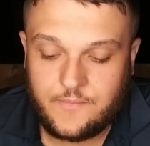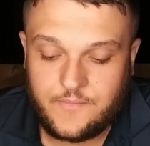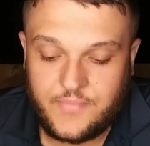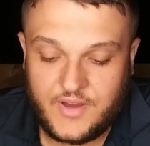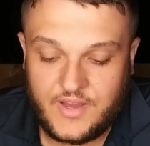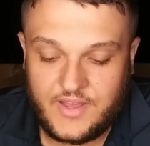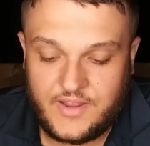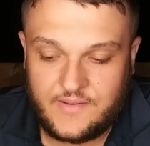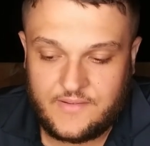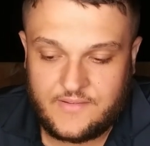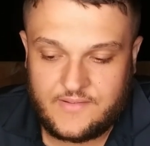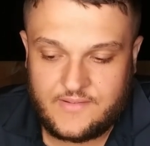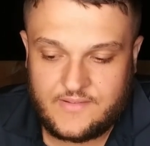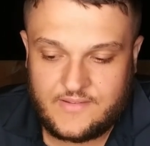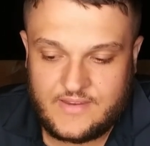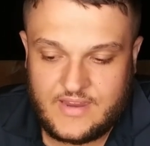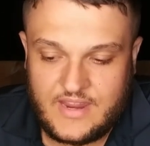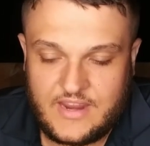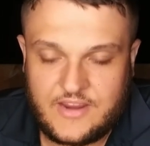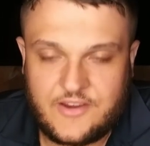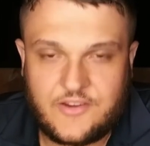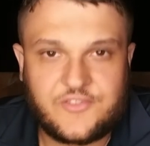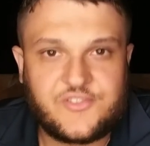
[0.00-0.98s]
But
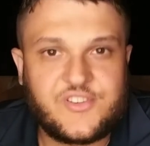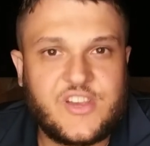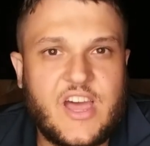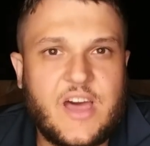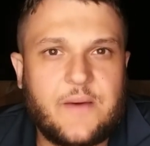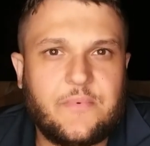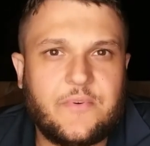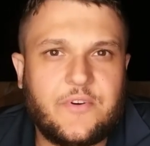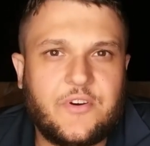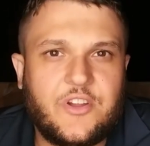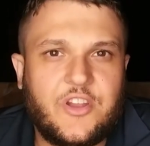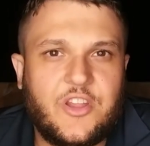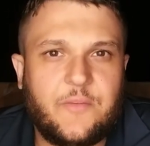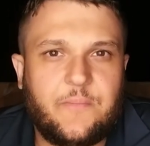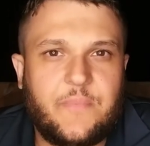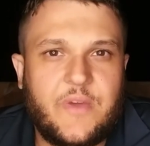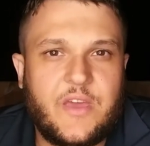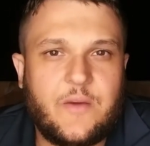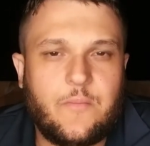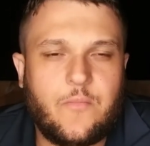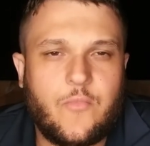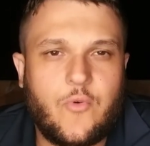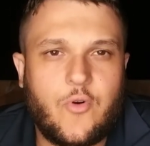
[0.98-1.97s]
take your job a little
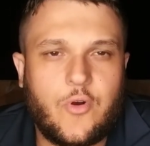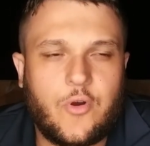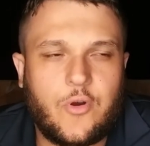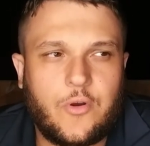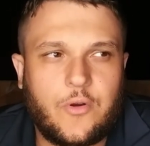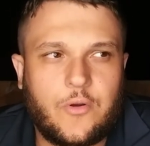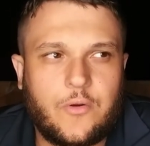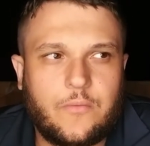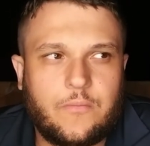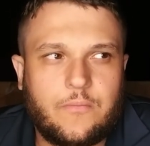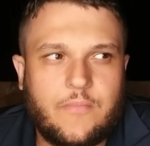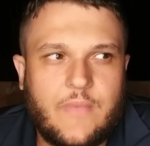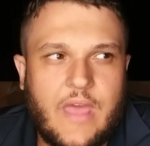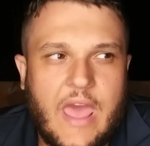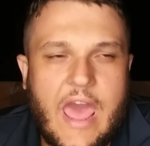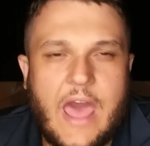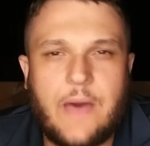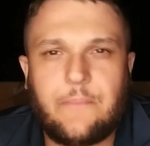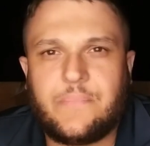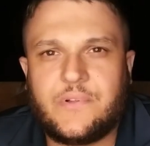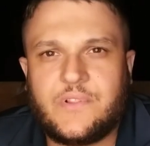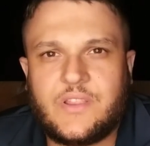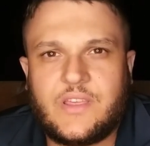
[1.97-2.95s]
bit more
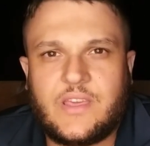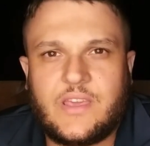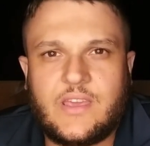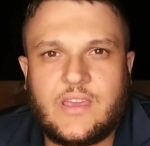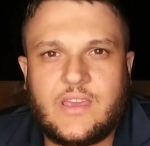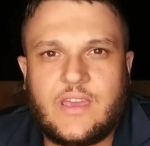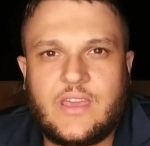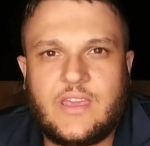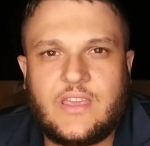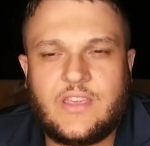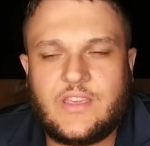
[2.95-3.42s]
happily.